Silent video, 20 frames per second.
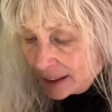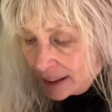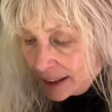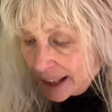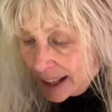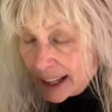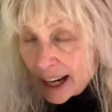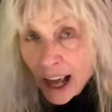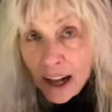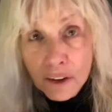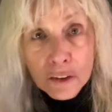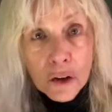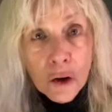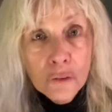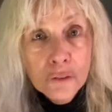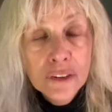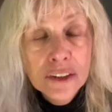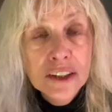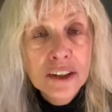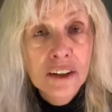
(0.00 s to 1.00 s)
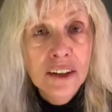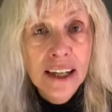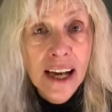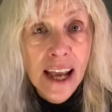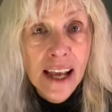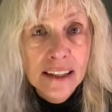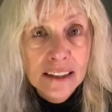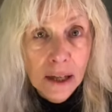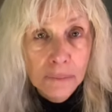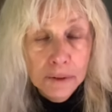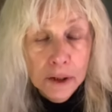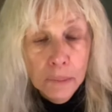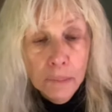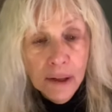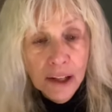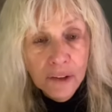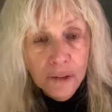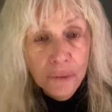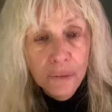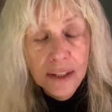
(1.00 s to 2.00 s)
And I don't know if it's going to end up to
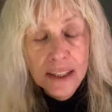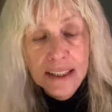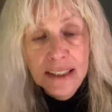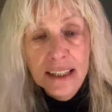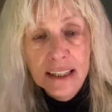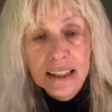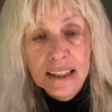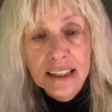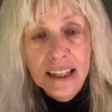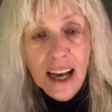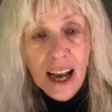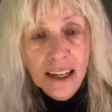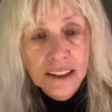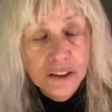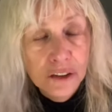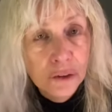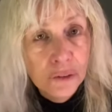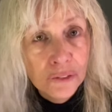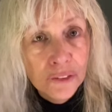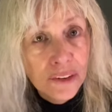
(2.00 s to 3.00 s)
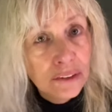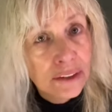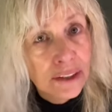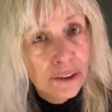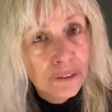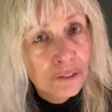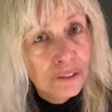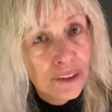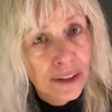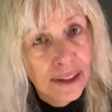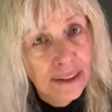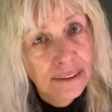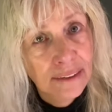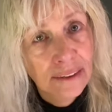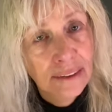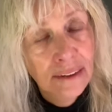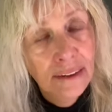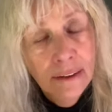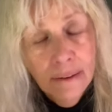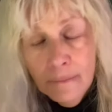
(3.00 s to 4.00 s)
be a 360. I do feel different.
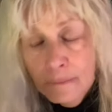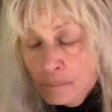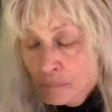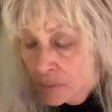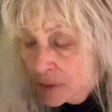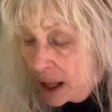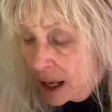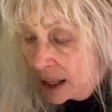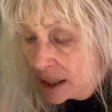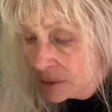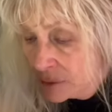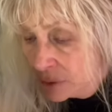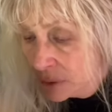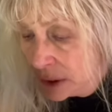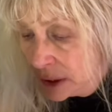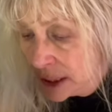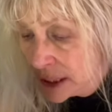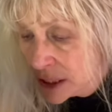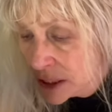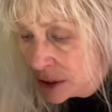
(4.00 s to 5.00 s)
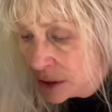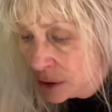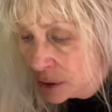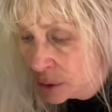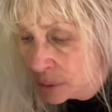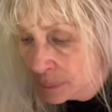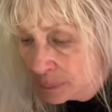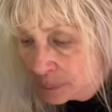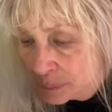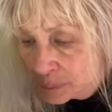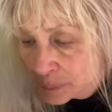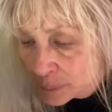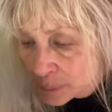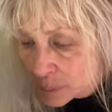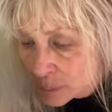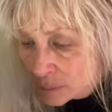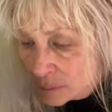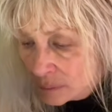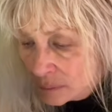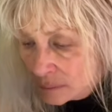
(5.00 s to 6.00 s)
I really do.
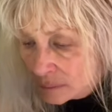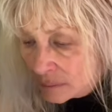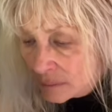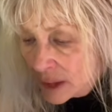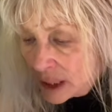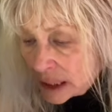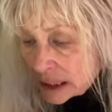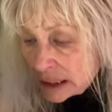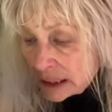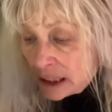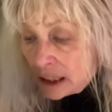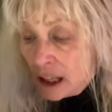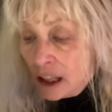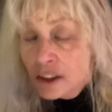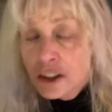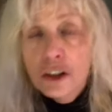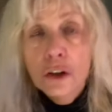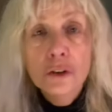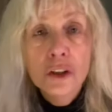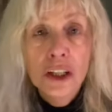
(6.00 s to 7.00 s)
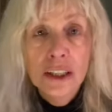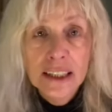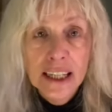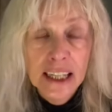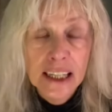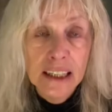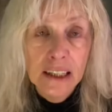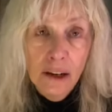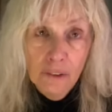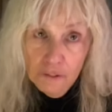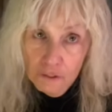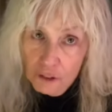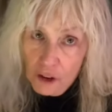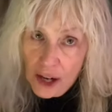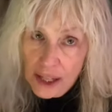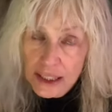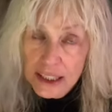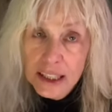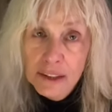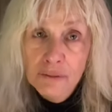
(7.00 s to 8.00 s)
So you need
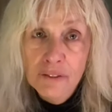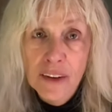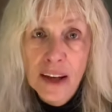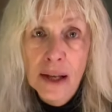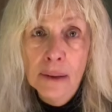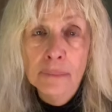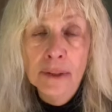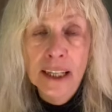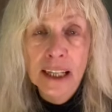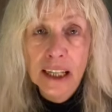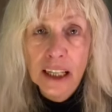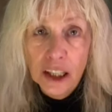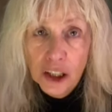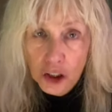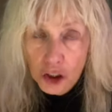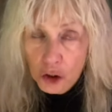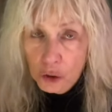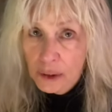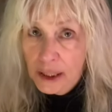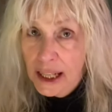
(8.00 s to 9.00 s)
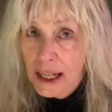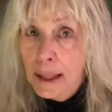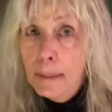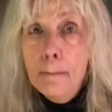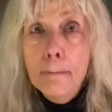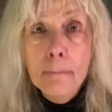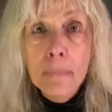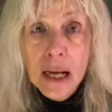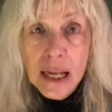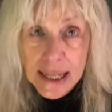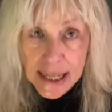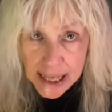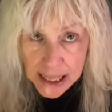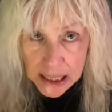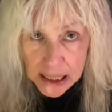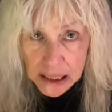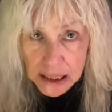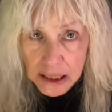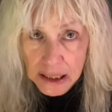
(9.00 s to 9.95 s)
friends and family. You need money.